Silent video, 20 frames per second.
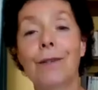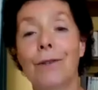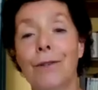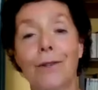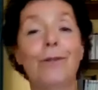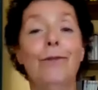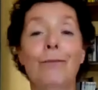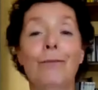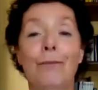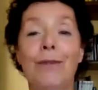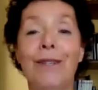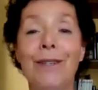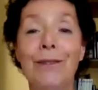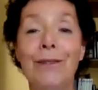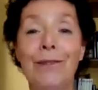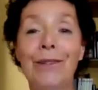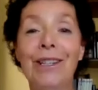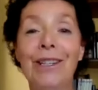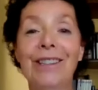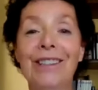consumes
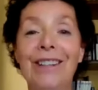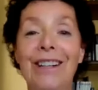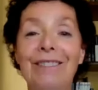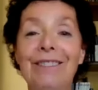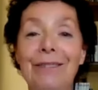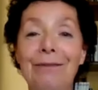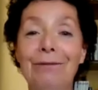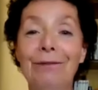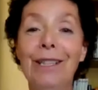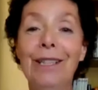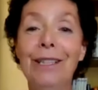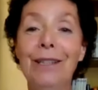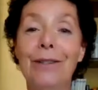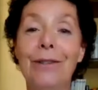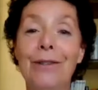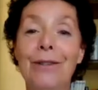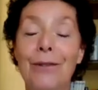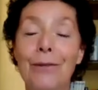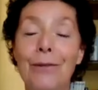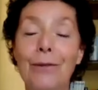you you know It really
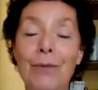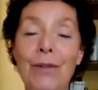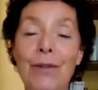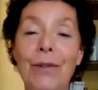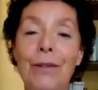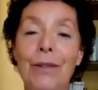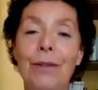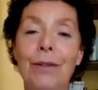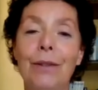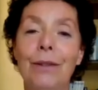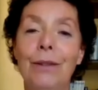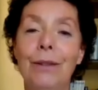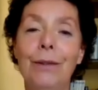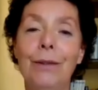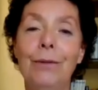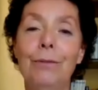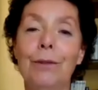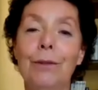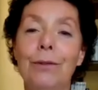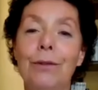consumes sure. you
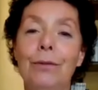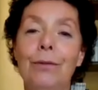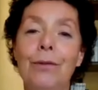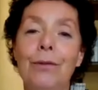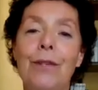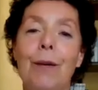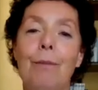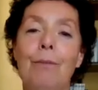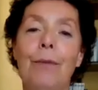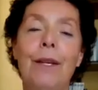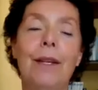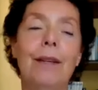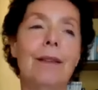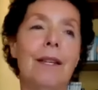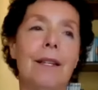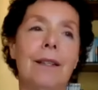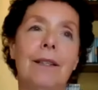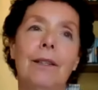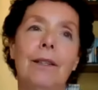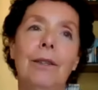and you want to do something
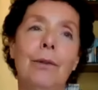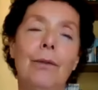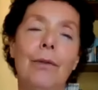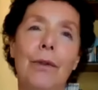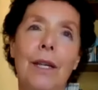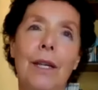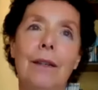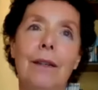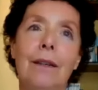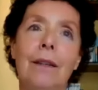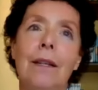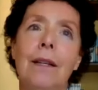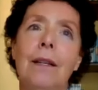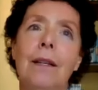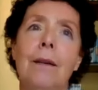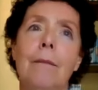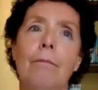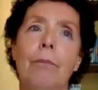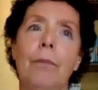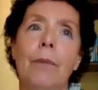that you think
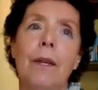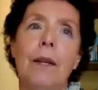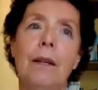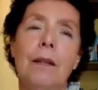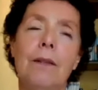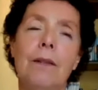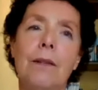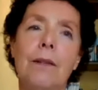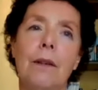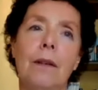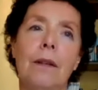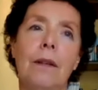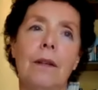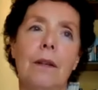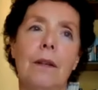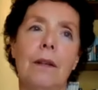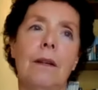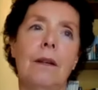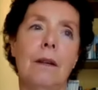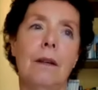is
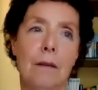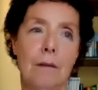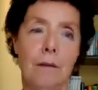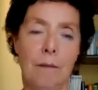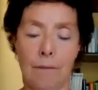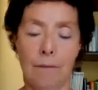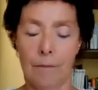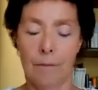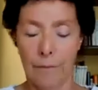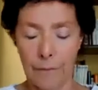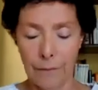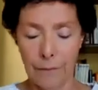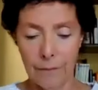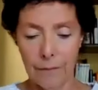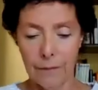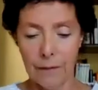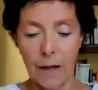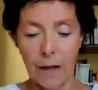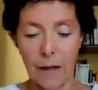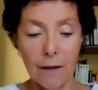uh,
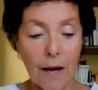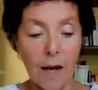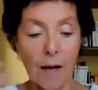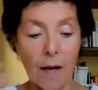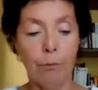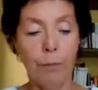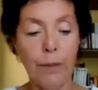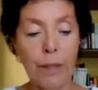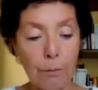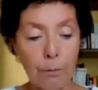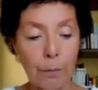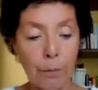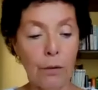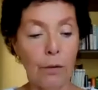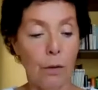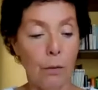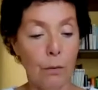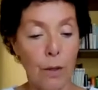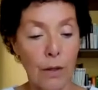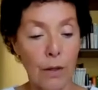can help people
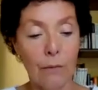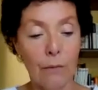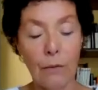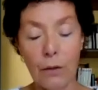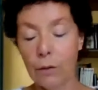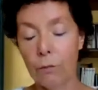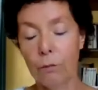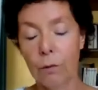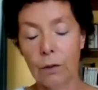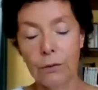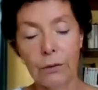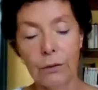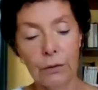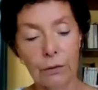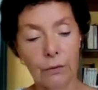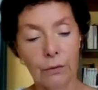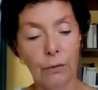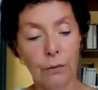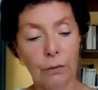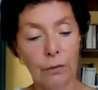or whatever you want
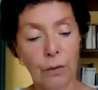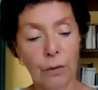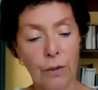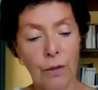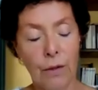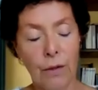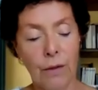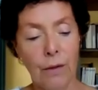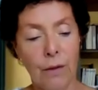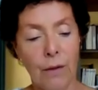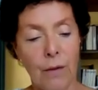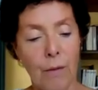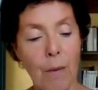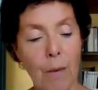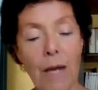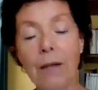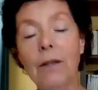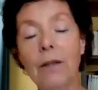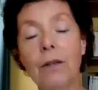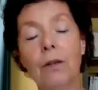to
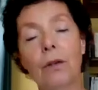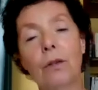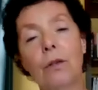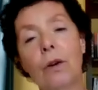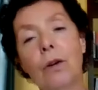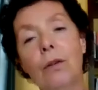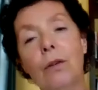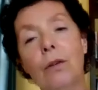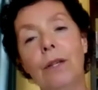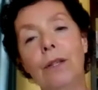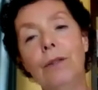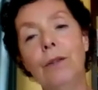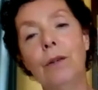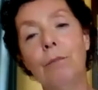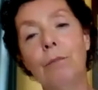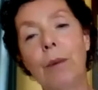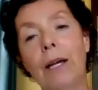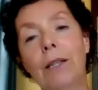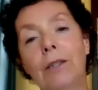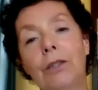make your goal and
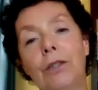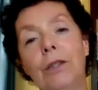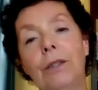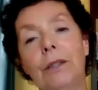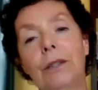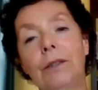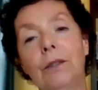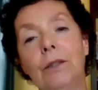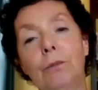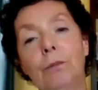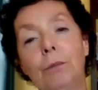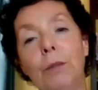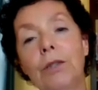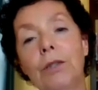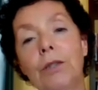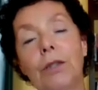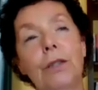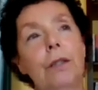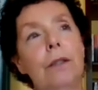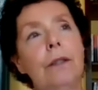your passion and your
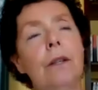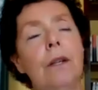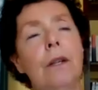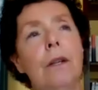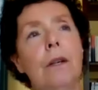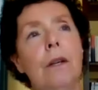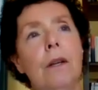mission